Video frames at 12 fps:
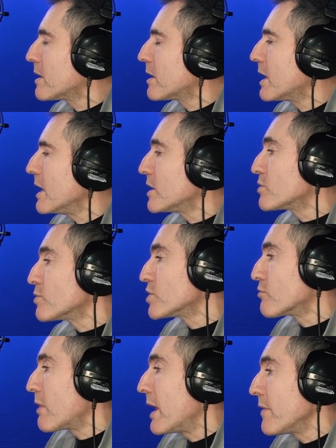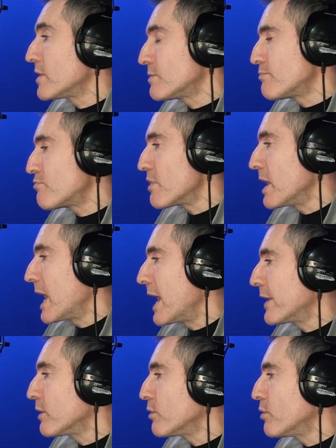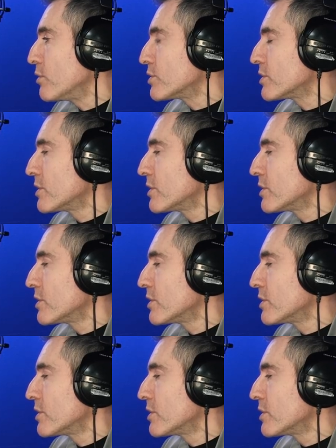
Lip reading: Gigs was around this pre-Landlord.